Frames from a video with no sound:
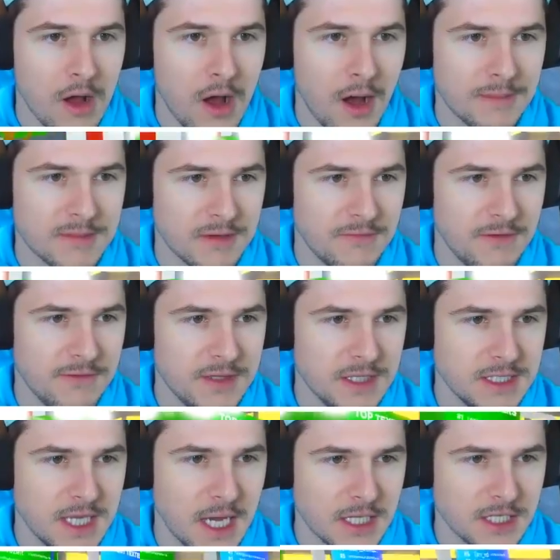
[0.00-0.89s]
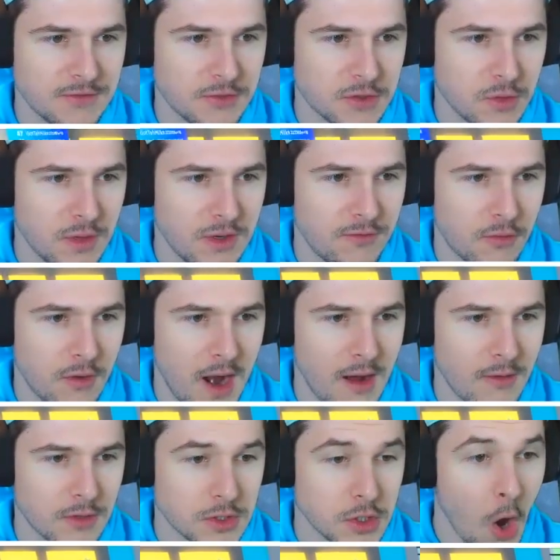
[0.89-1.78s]
Up to 50 texts for 24
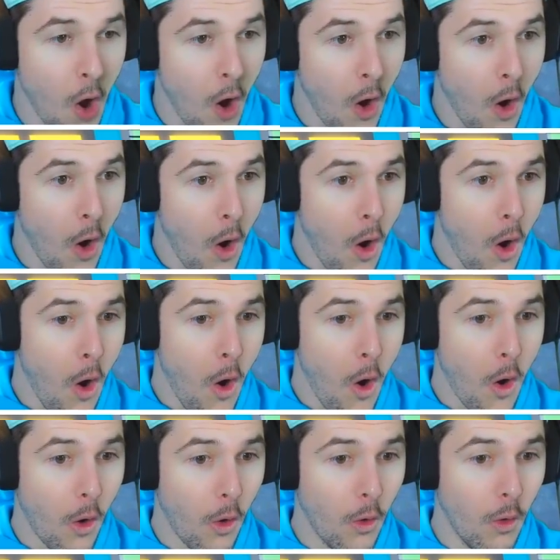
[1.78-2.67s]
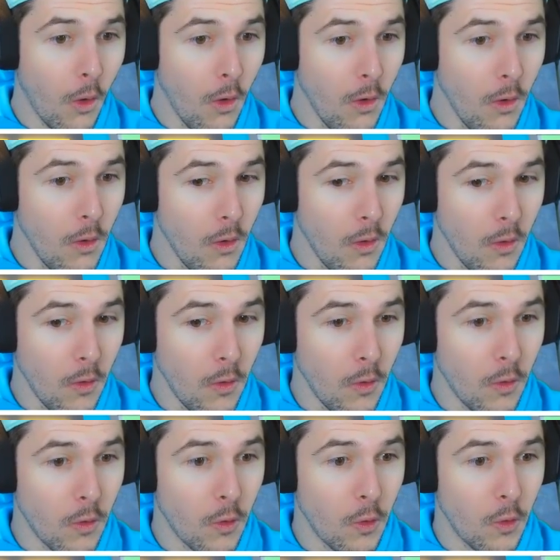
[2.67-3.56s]
hours.
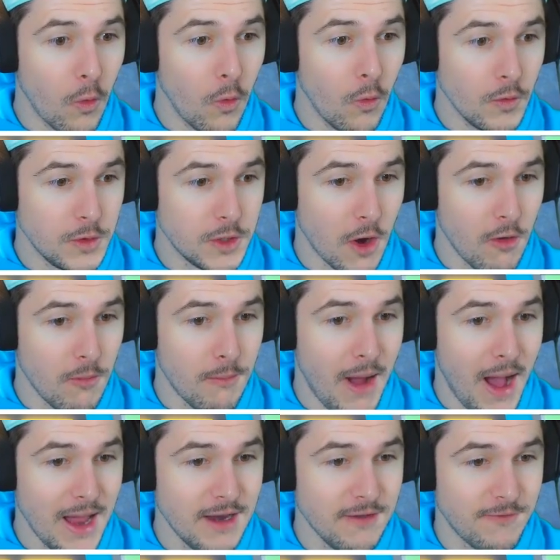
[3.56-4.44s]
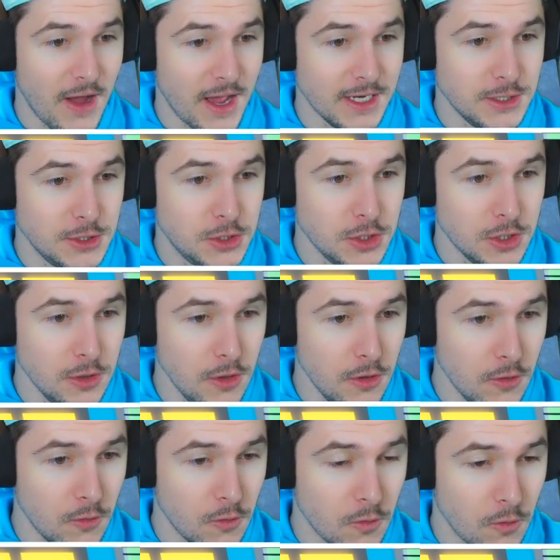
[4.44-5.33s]
Oh, don't mind if I
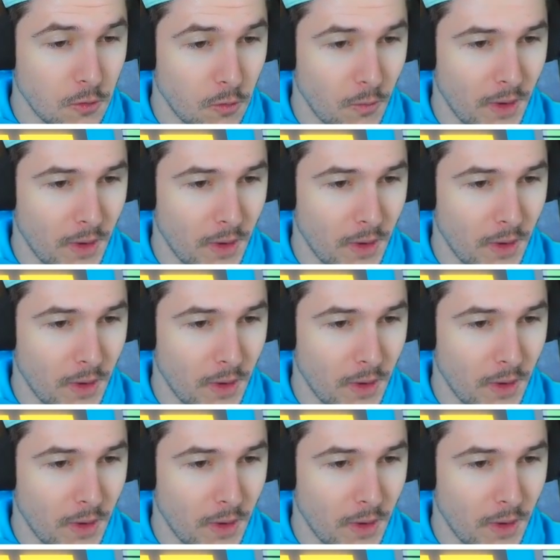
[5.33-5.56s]
do.